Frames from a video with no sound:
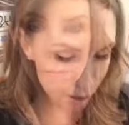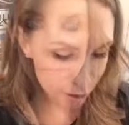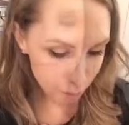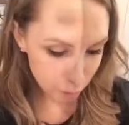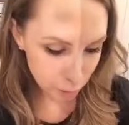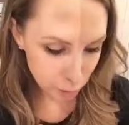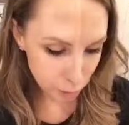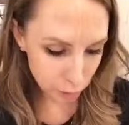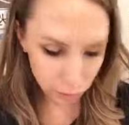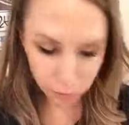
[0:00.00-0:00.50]

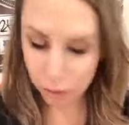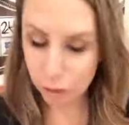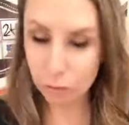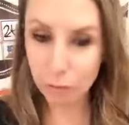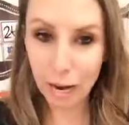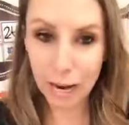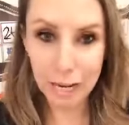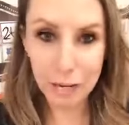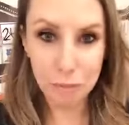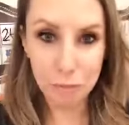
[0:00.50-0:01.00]
When you're doing the
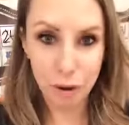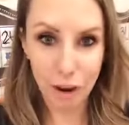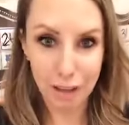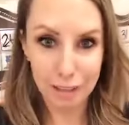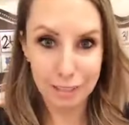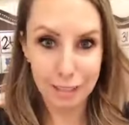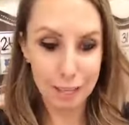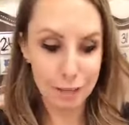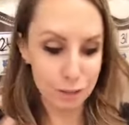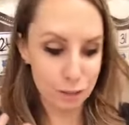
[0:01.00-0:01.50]
writing
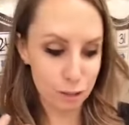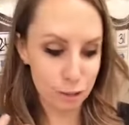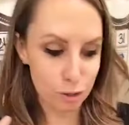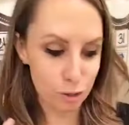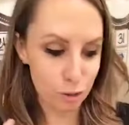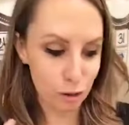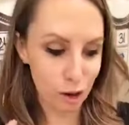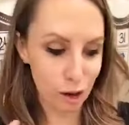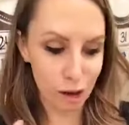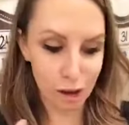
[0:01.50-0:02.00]
process,
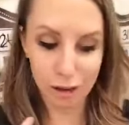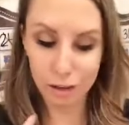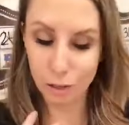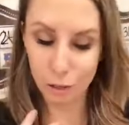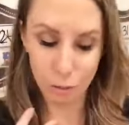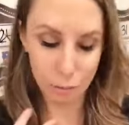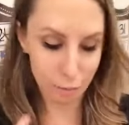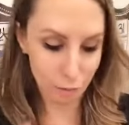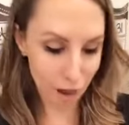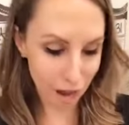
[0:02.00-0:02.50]
you are,
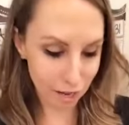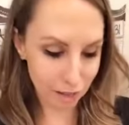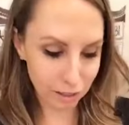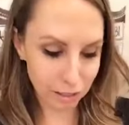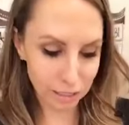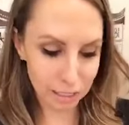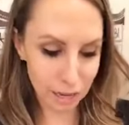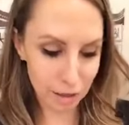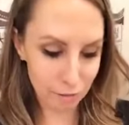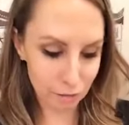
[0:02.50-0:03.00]
you're
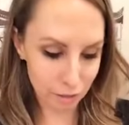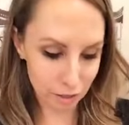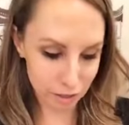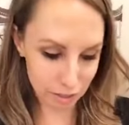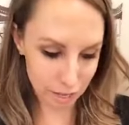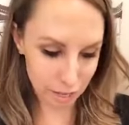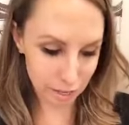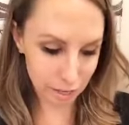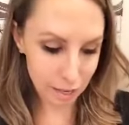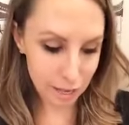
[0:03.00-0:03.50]
modeling
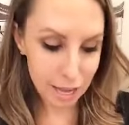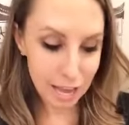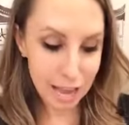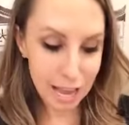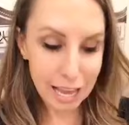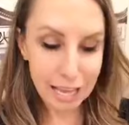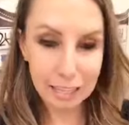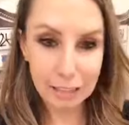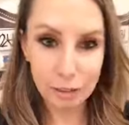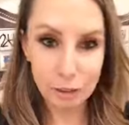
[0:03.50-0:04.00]
everything
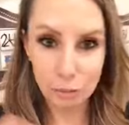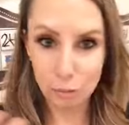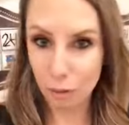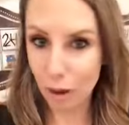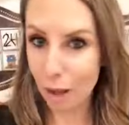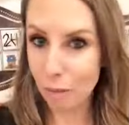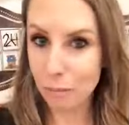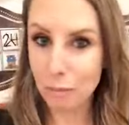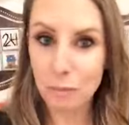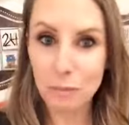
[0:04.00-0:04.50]
and you're
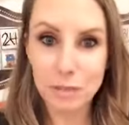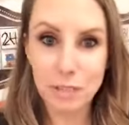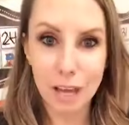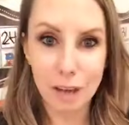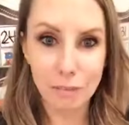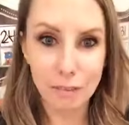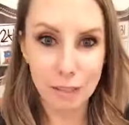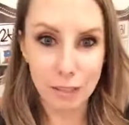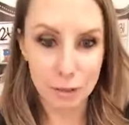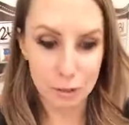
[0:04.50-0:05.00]
problem
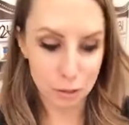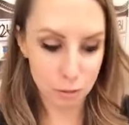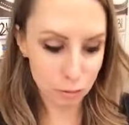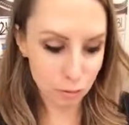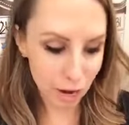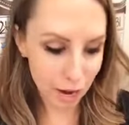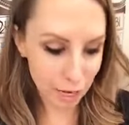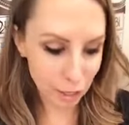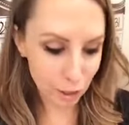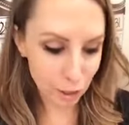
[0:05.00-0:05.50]
solving as a
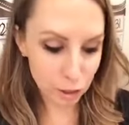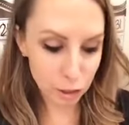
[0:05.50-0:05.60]
writer.